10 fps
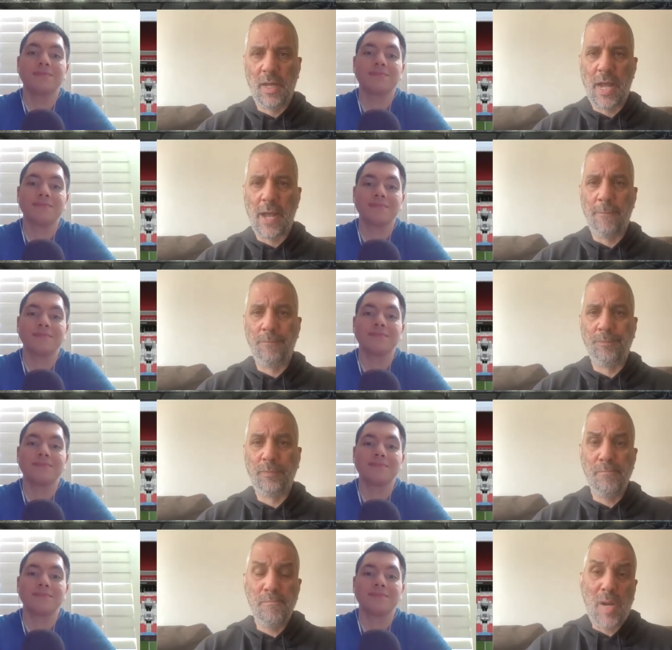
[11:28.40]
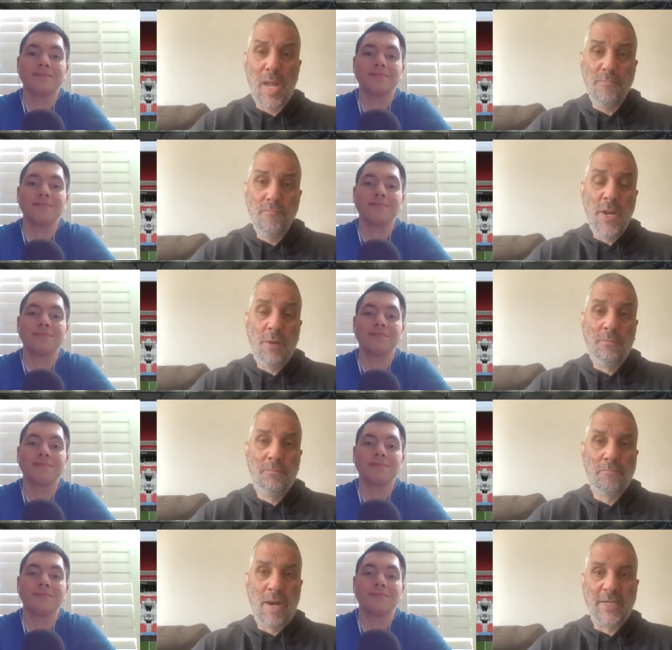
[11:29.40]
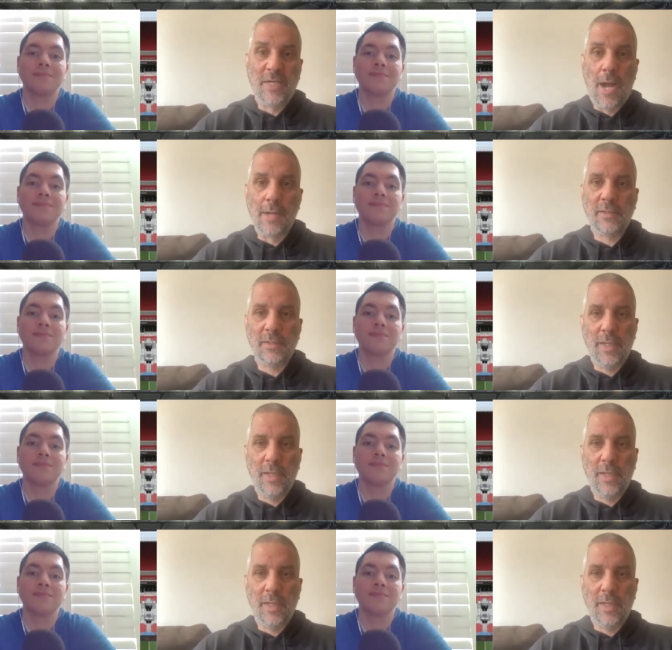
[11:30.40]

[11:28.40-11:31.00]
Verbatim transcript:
Speaker 1: Um, but you know, money talks,